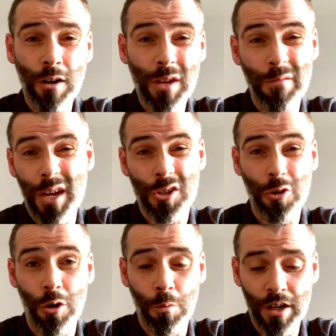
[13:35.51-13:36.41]
And I'll give you a
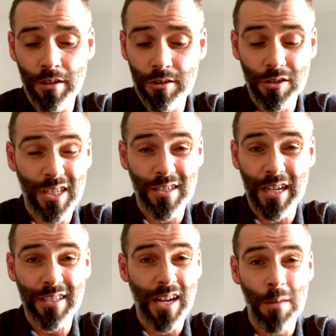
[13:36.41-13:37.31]
short one just as
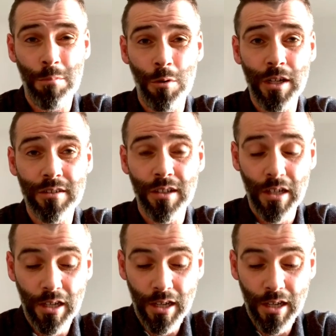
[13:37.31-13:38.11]
an example, and it's